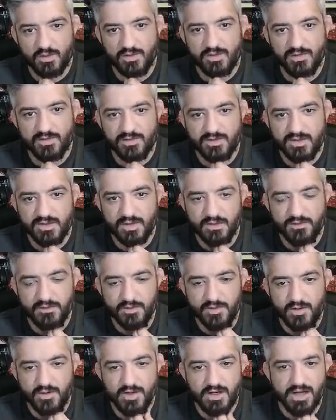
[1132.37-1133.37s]
the tier
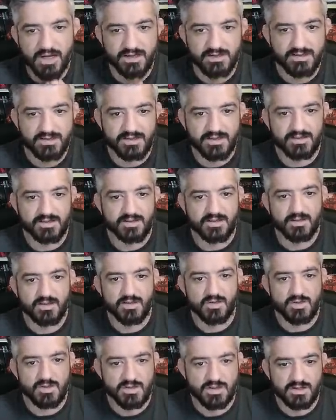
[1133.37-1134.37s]
4, I didn't
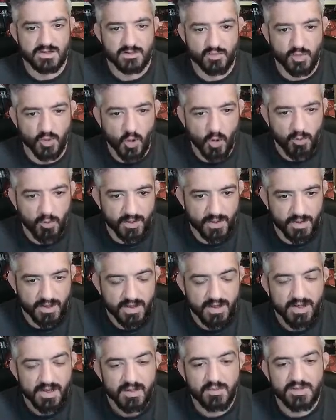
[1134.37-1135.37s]
use it proper,
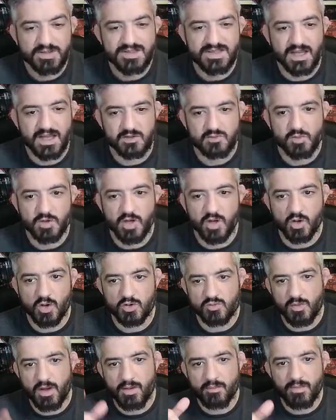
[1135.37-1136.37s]
but just
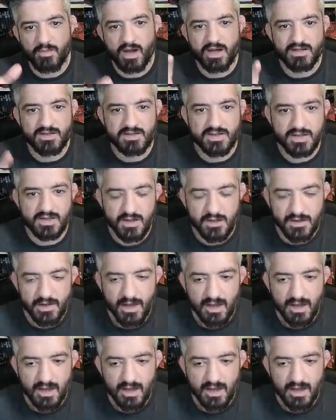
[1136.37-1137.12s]
because my mighty,